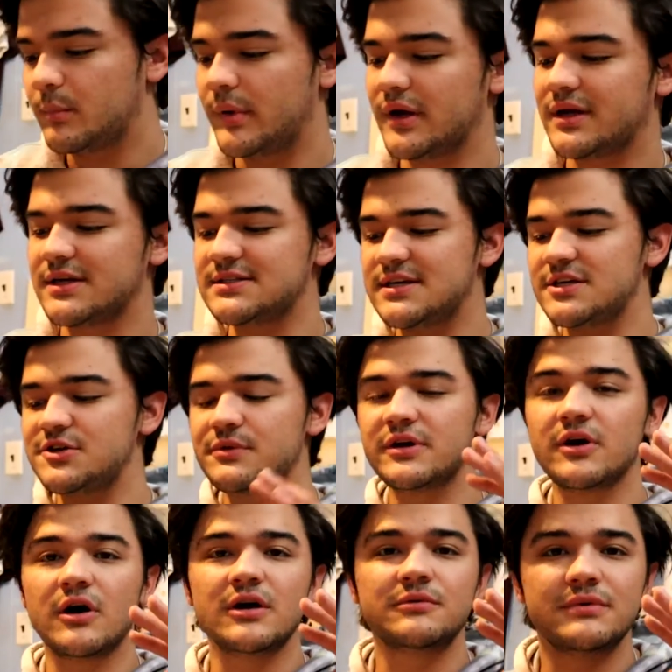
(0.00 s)
But
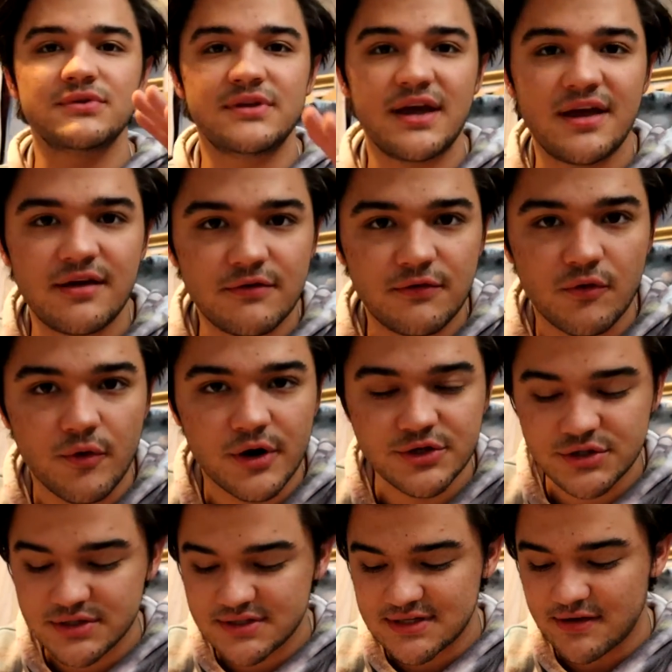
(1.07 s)
continuing on with day
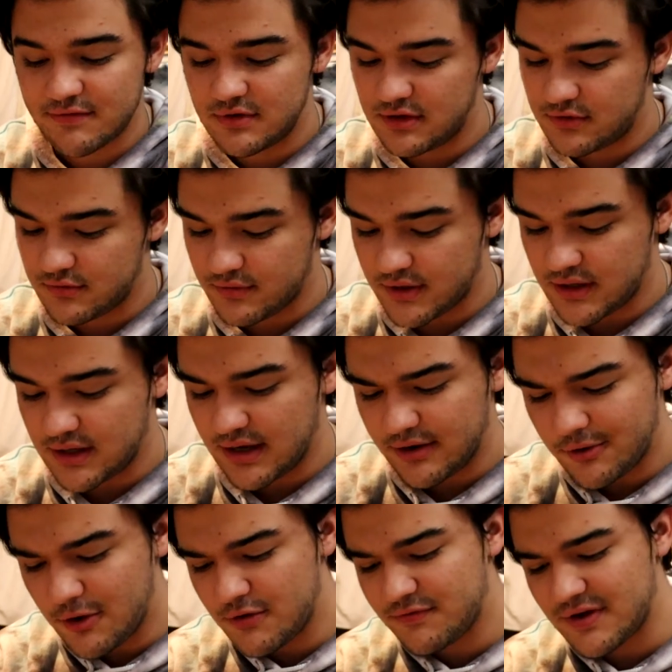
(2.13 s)
473, I
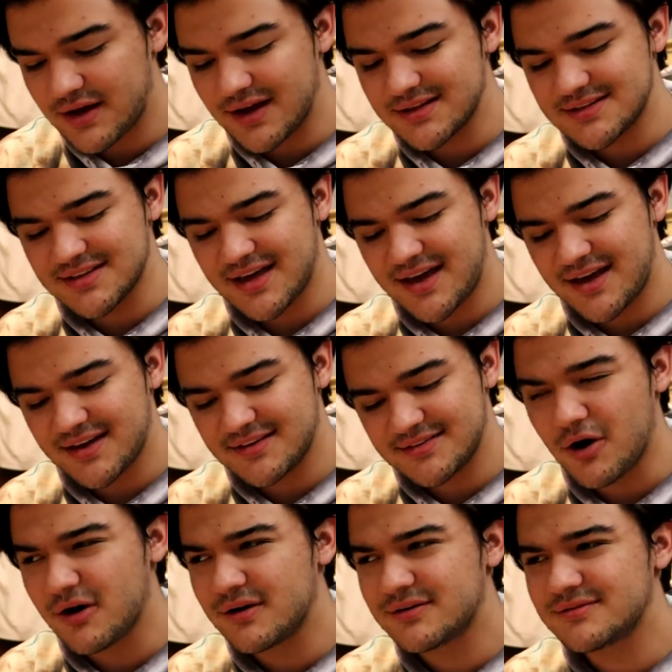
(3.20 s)
don't know if I got to that
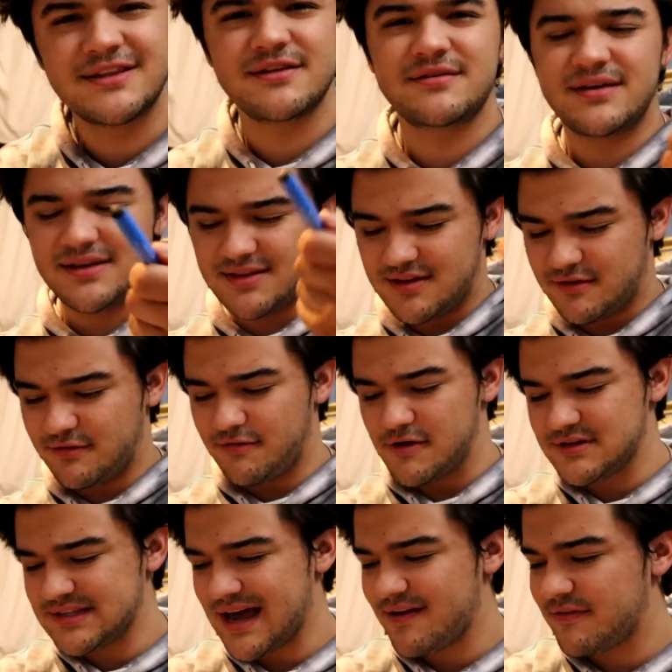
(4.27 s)
part in the
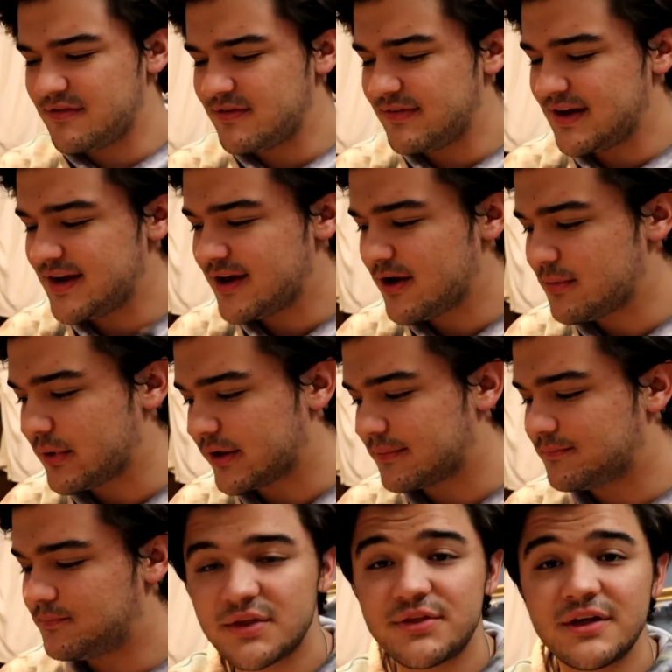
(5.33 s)
first half of the video,
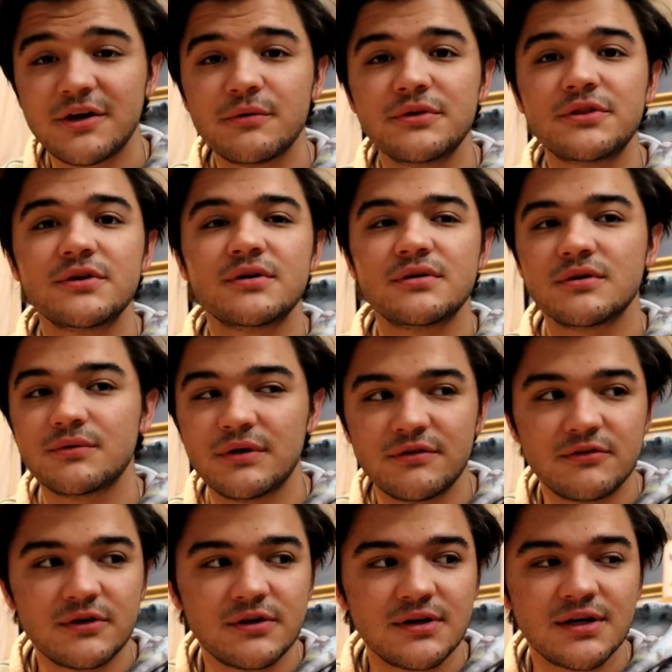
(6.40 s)
but the thing with the
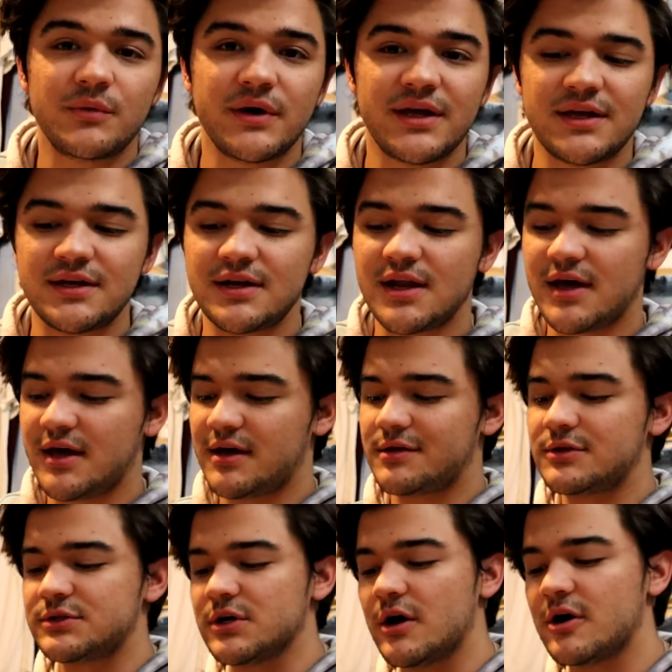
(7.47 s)
river, when
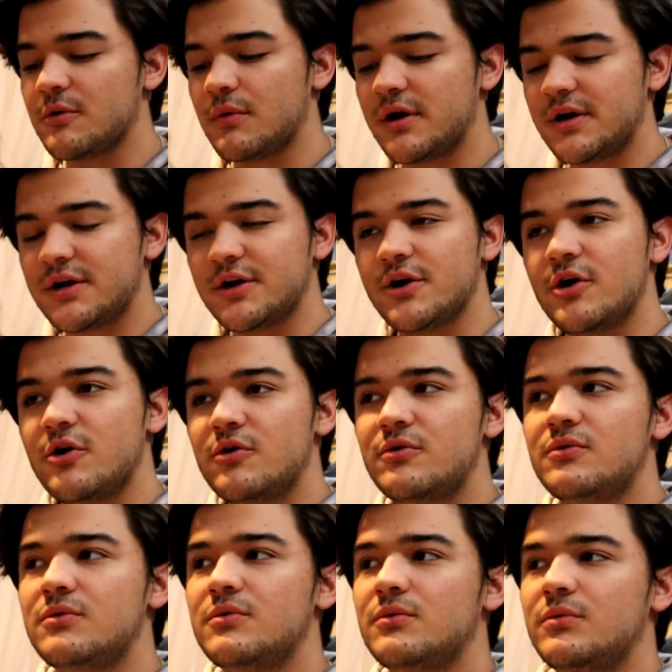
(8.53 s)
the daughter wanted to
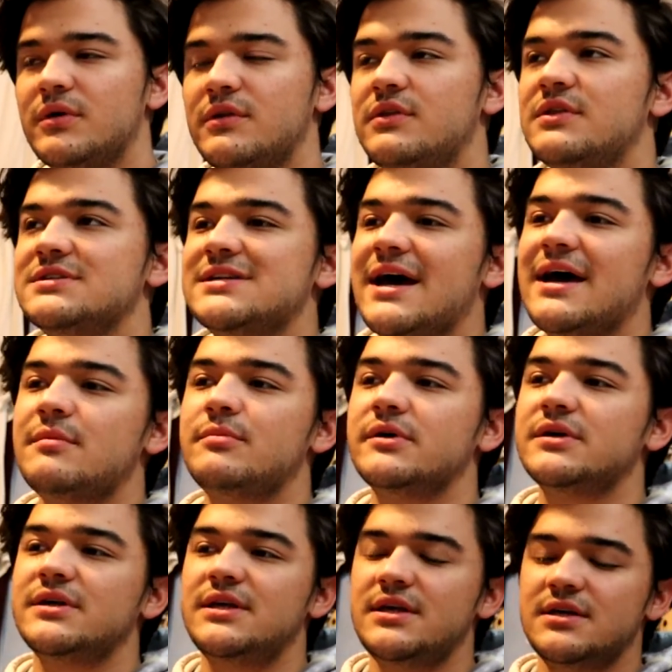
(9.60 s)
go with the dad,
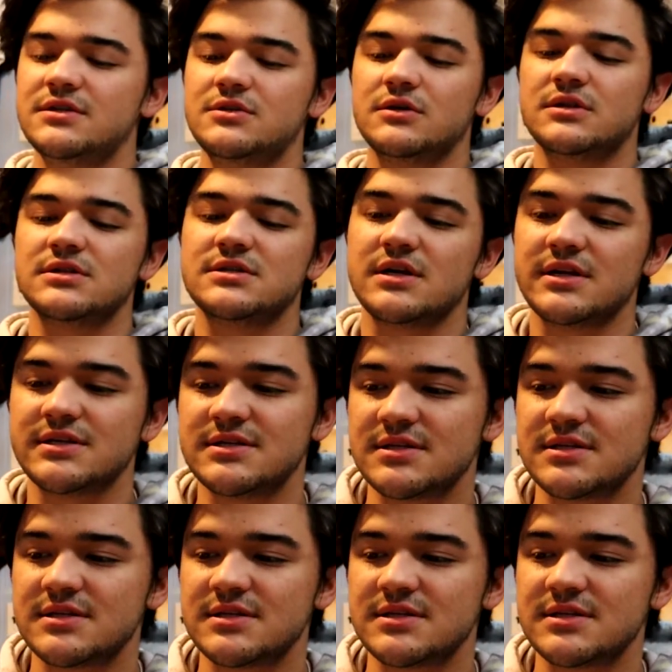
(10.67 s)
but he took the son